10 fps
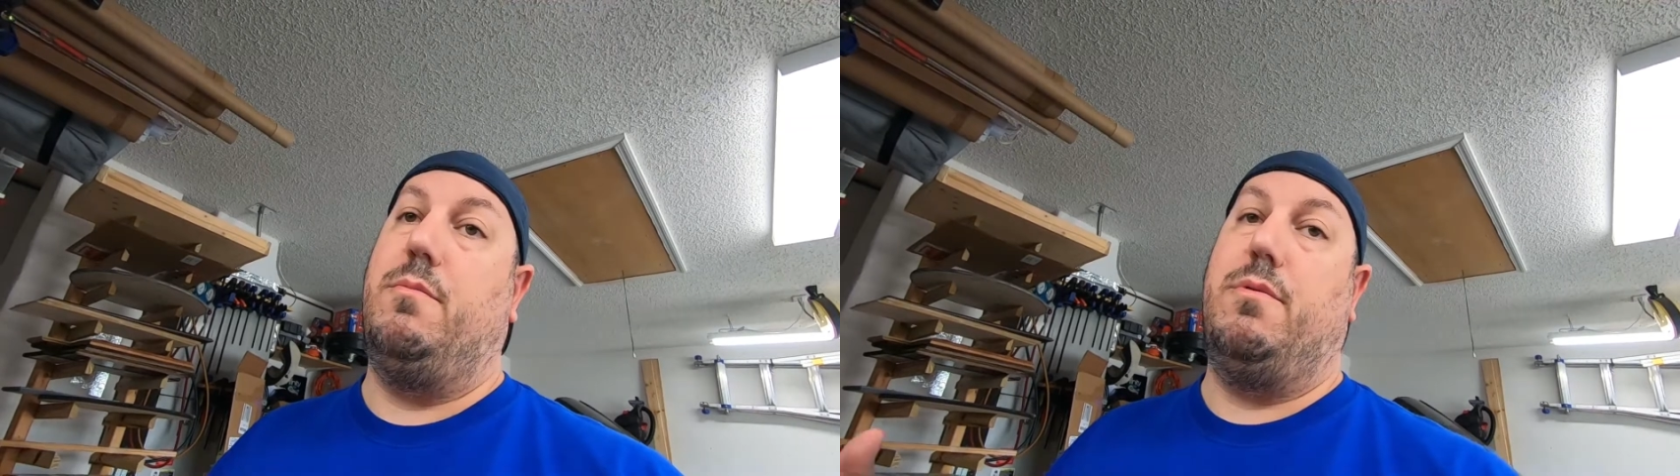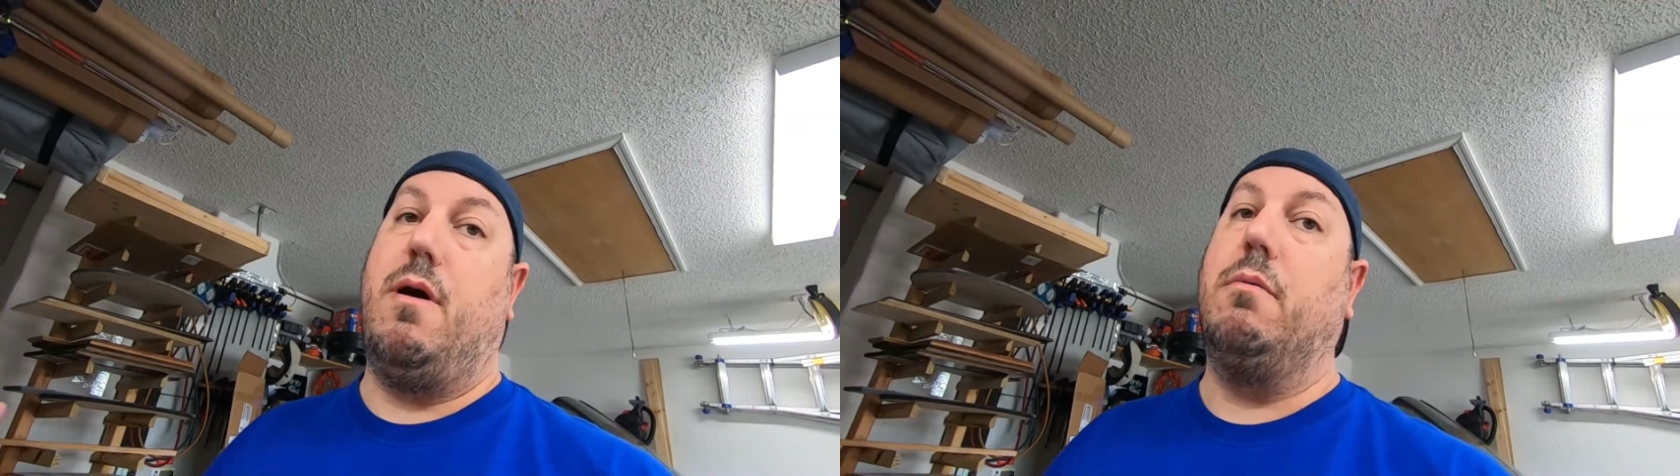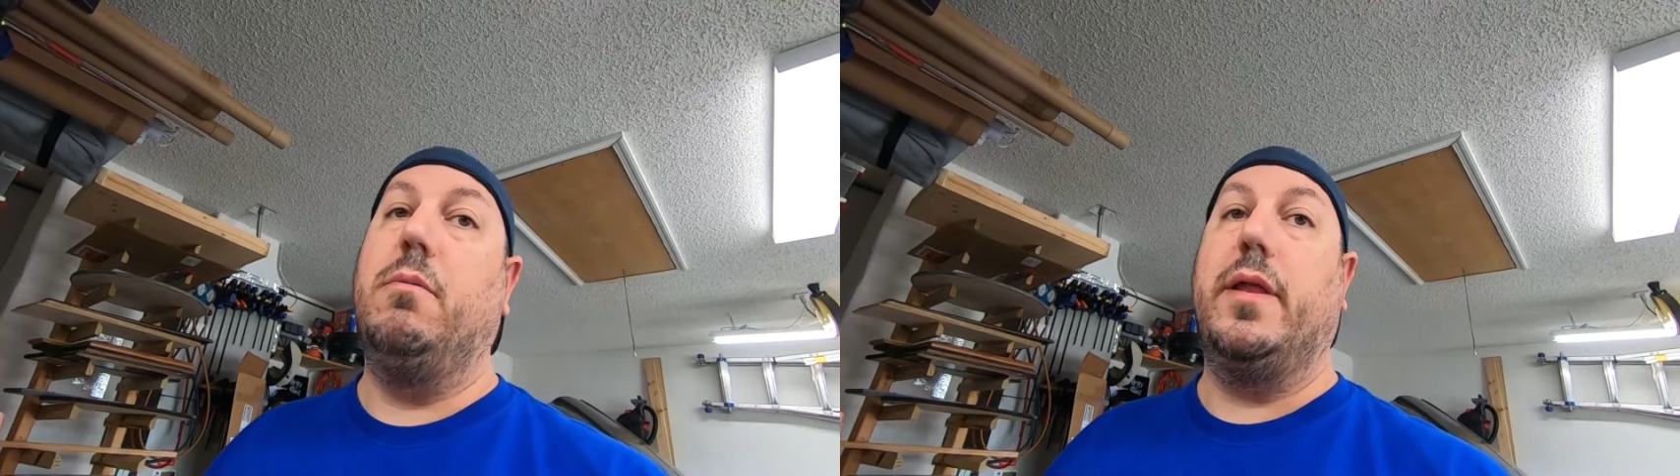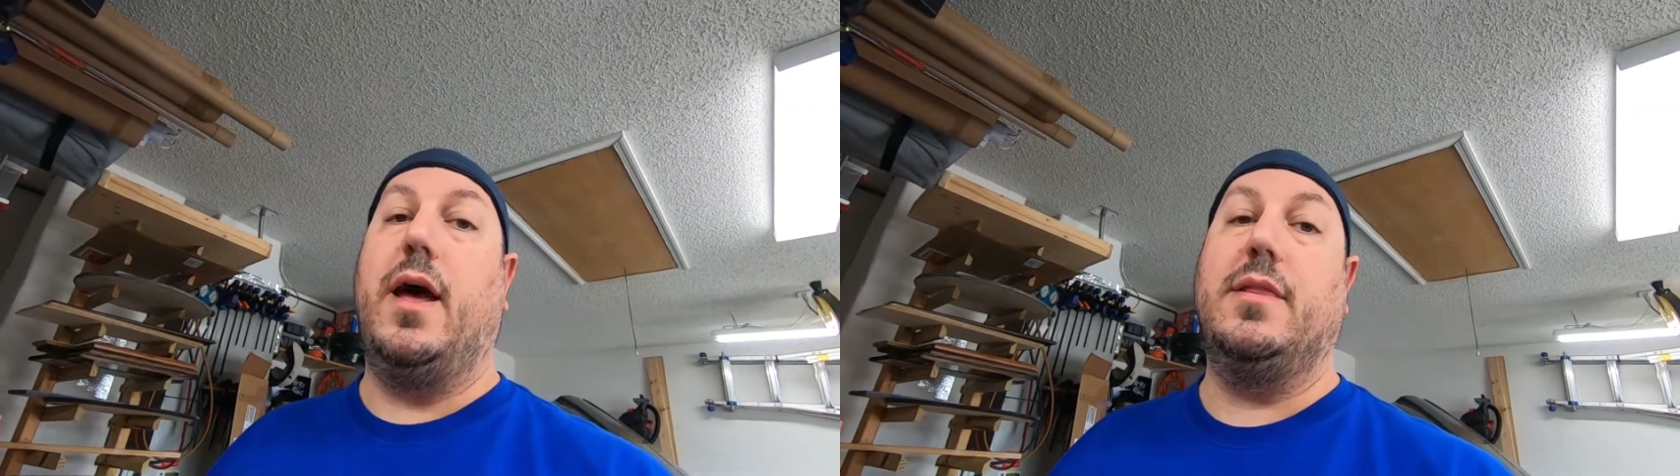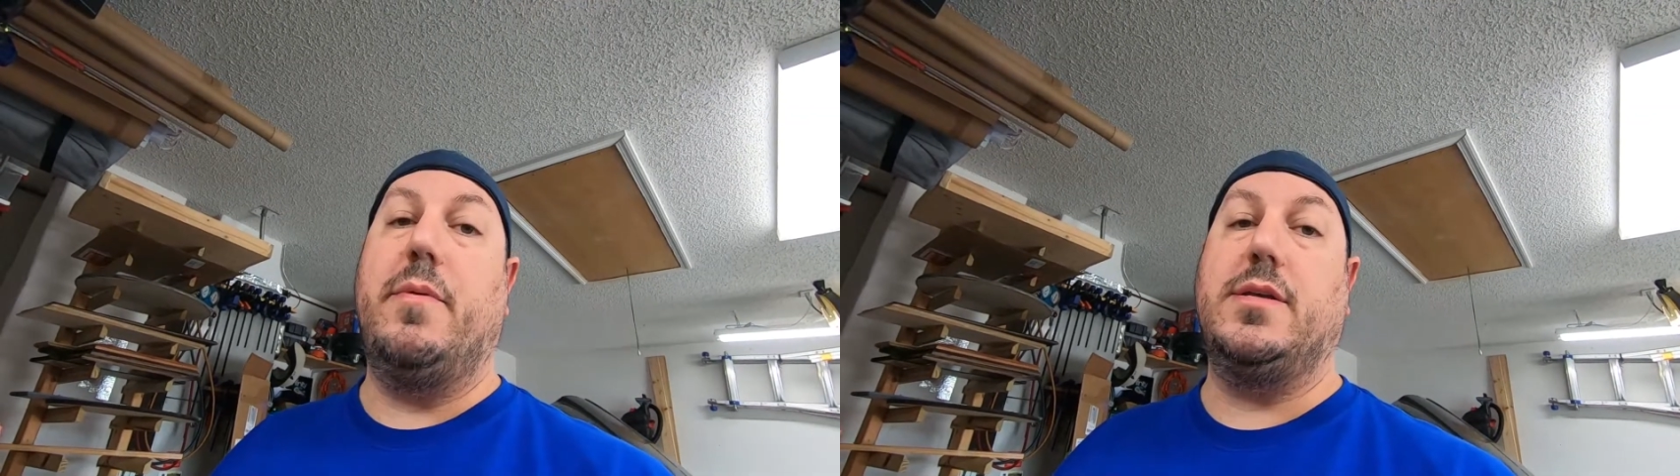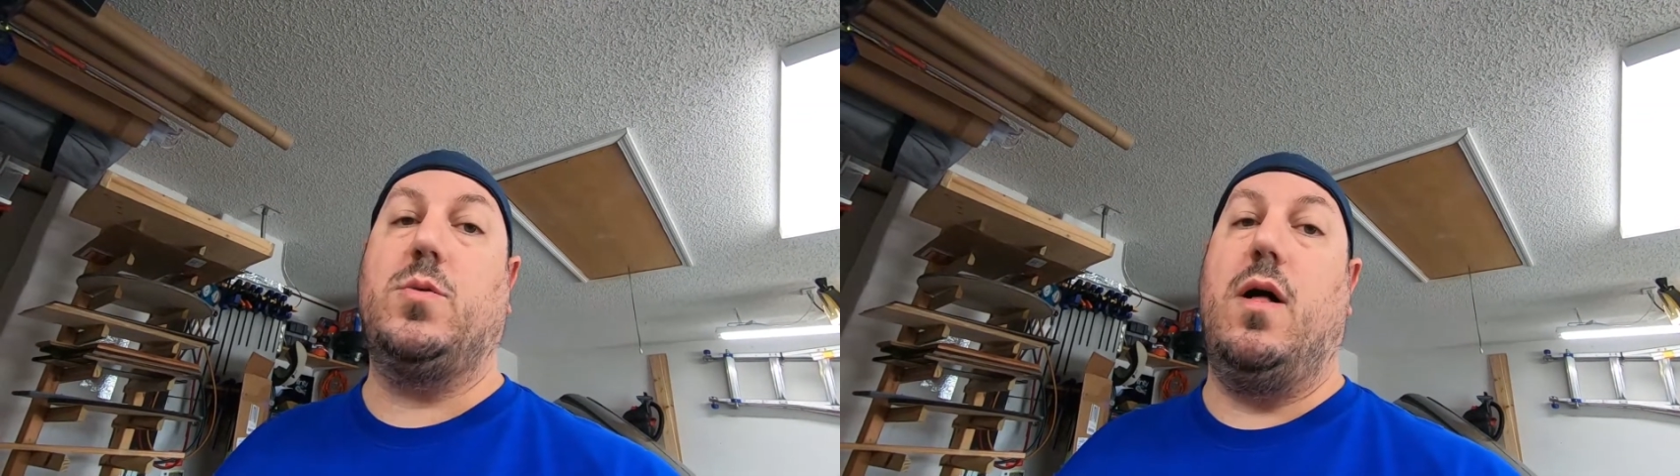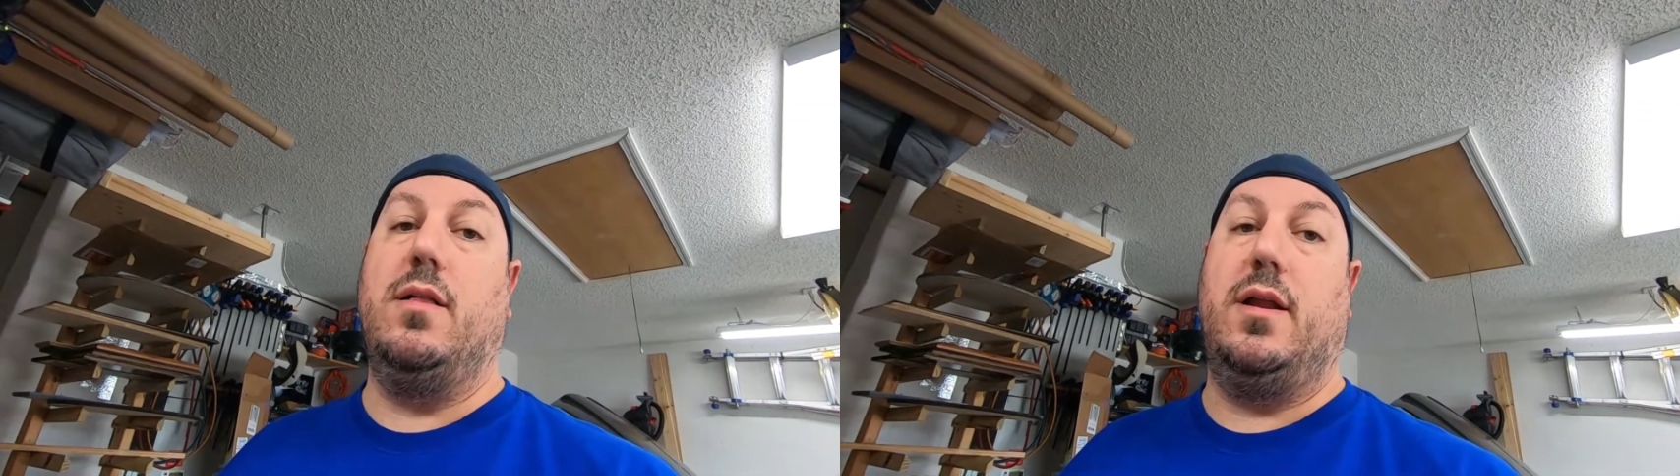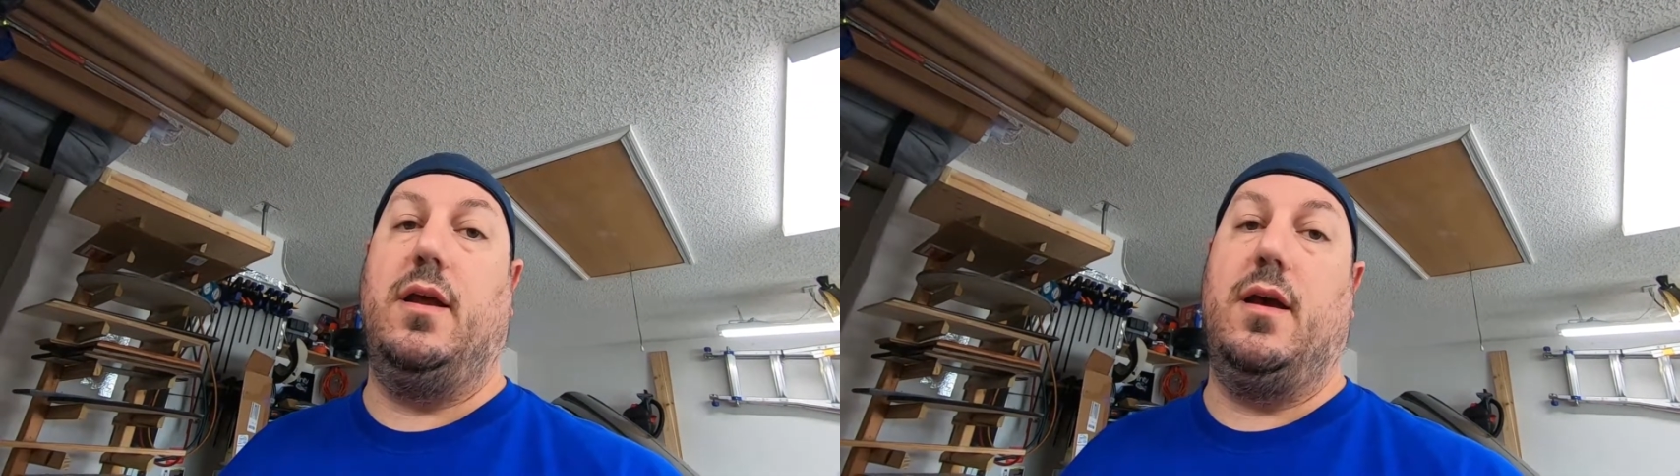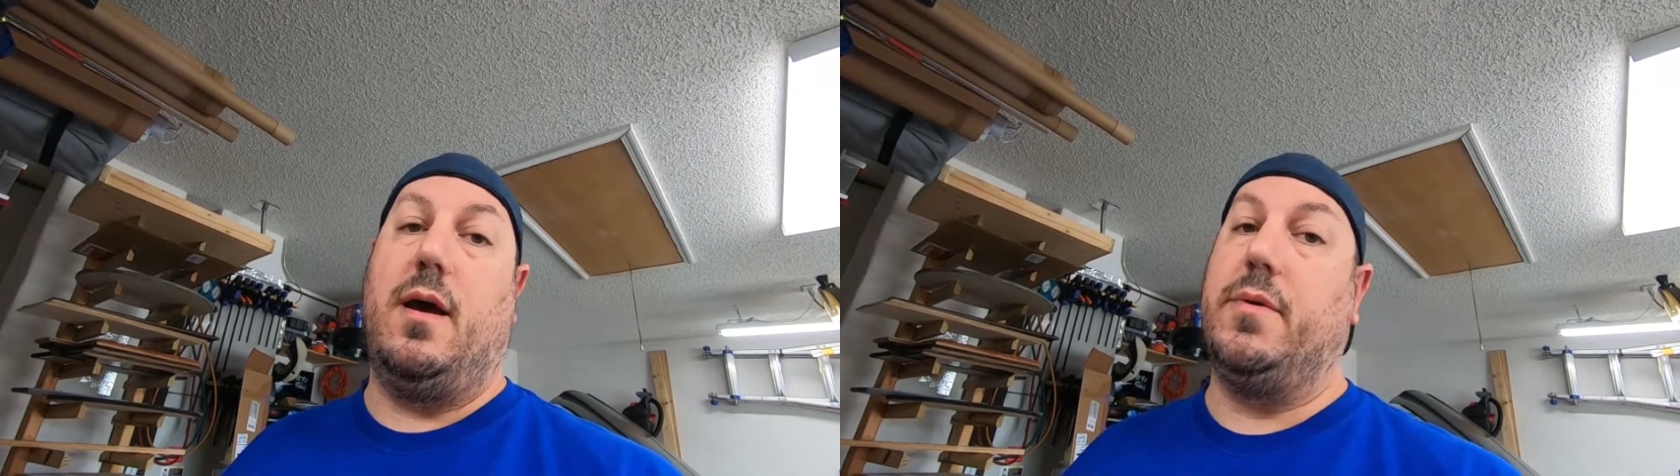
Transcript: Probably not the best quality,